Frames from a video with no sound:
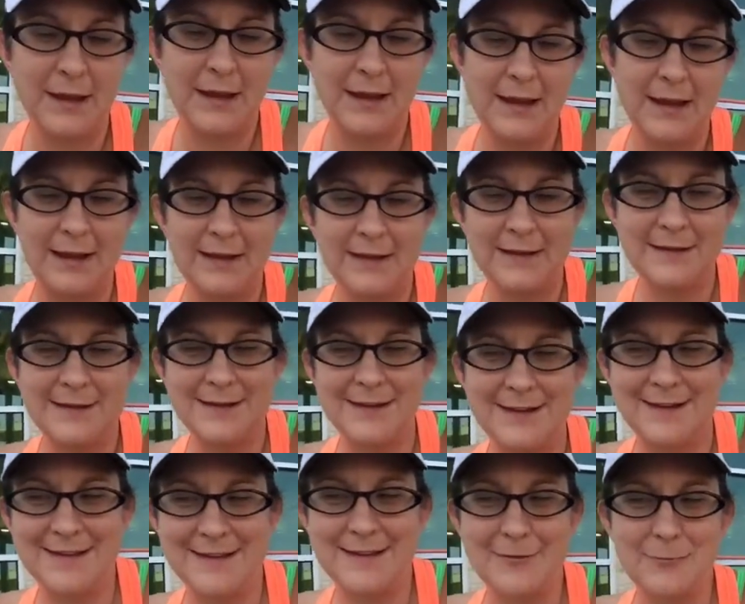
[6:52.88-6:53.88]
And
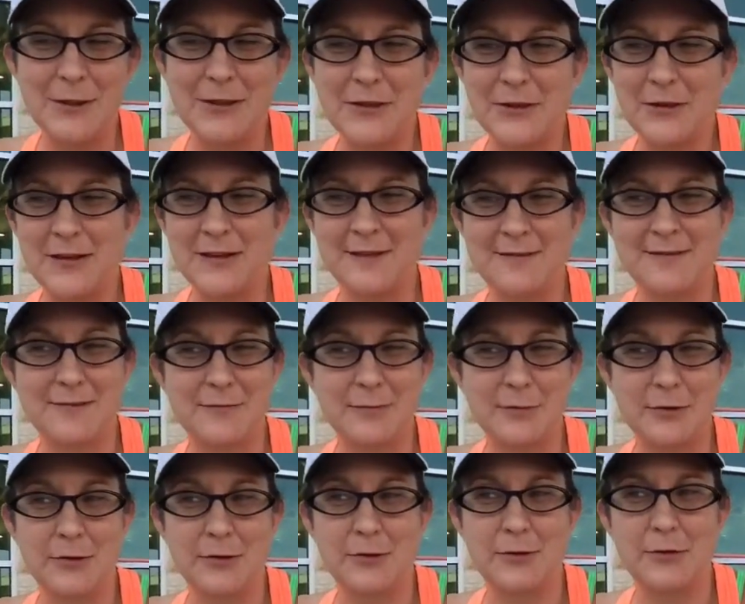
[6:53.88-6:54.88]
whether it's
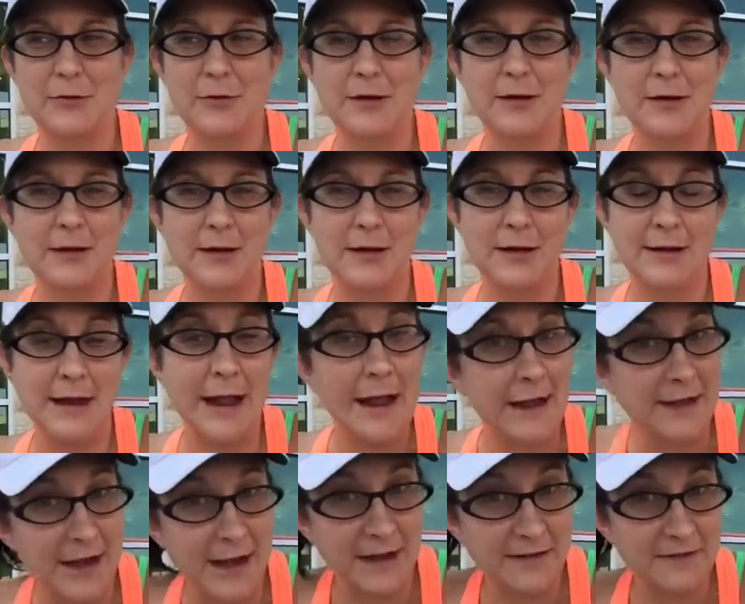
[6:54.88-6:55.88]
through
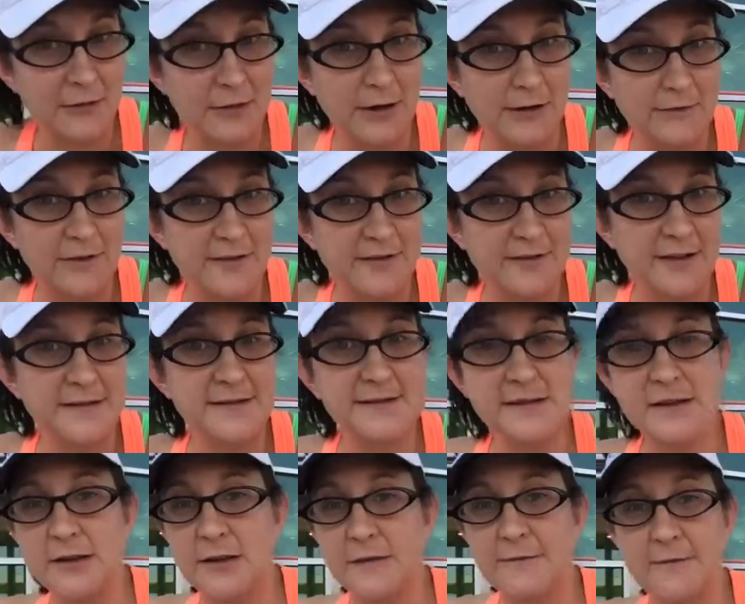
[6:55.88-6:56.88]
an actual
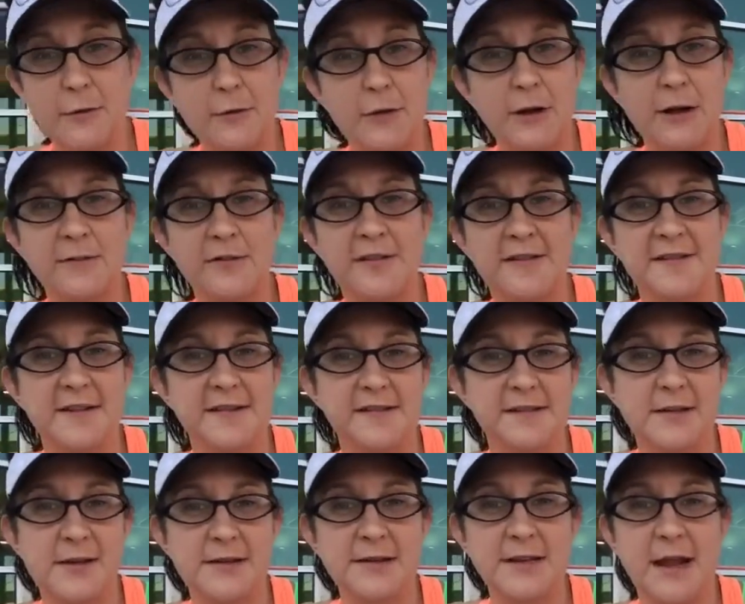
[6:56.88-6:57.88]
conversation, a phone
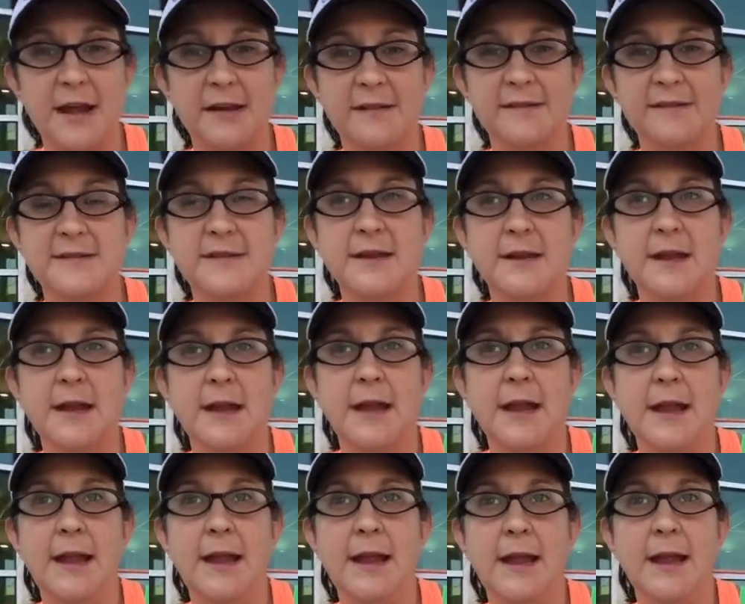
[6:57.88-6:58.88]
conversation, a text,
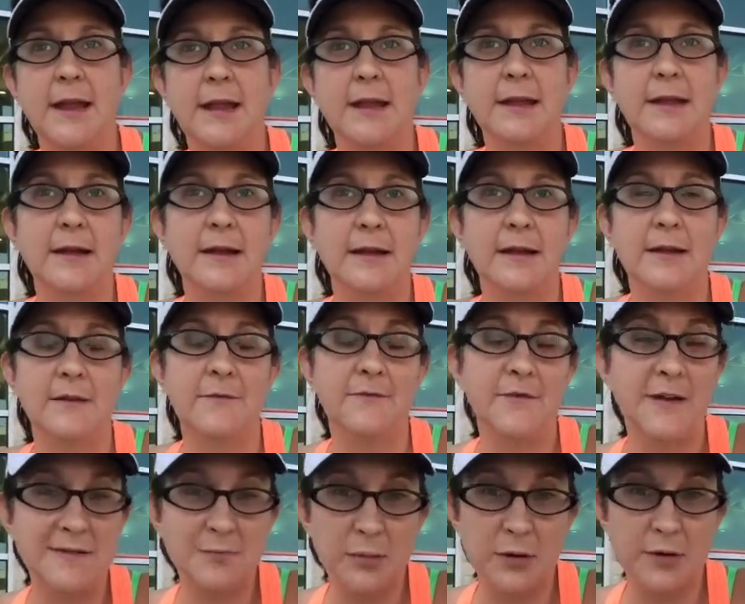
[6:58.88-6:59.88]
a
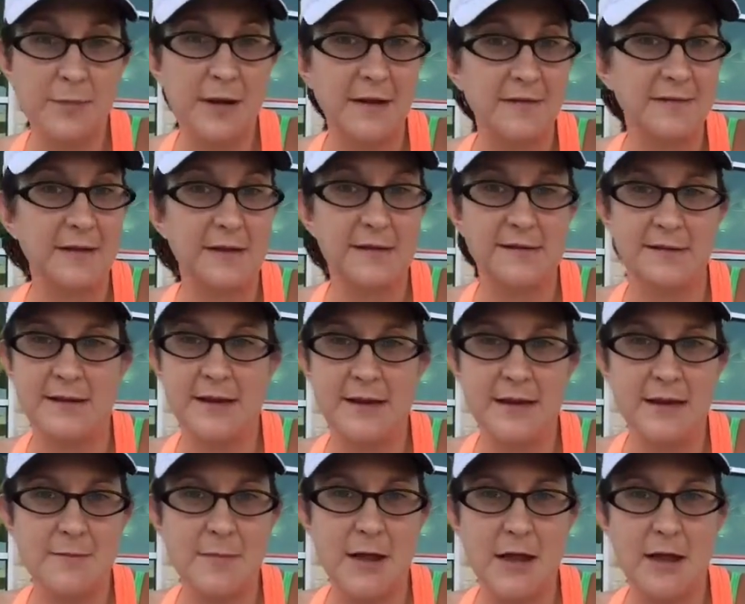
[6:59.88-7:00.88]
Facebook message, an
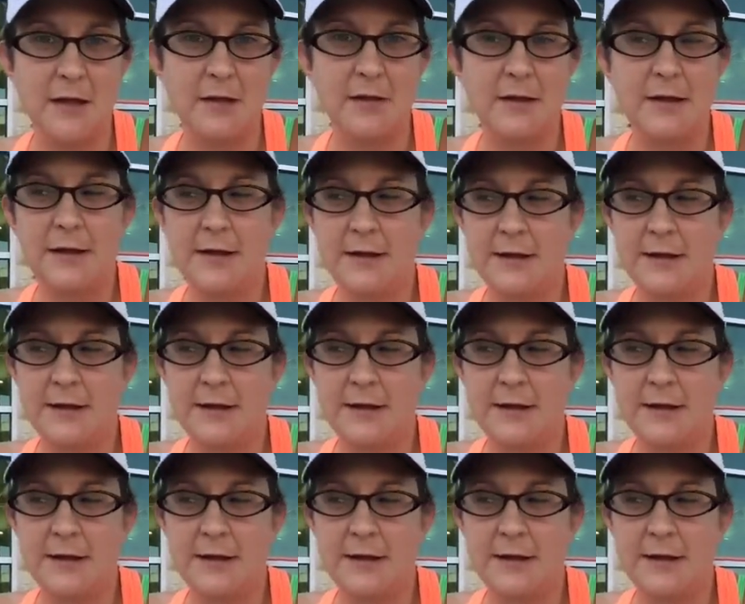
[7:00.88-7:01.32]
email,